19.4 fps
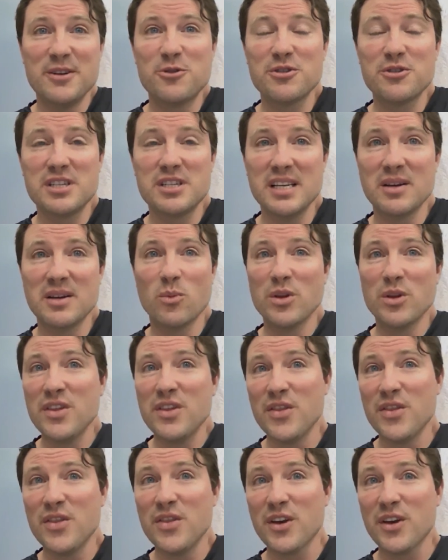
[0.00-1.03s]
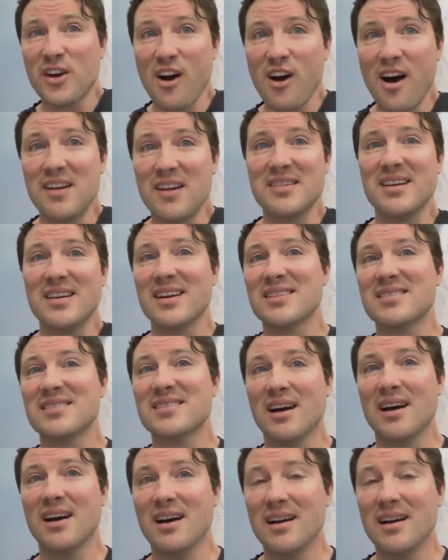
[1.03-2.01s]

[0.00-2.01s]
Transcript: interesting within the context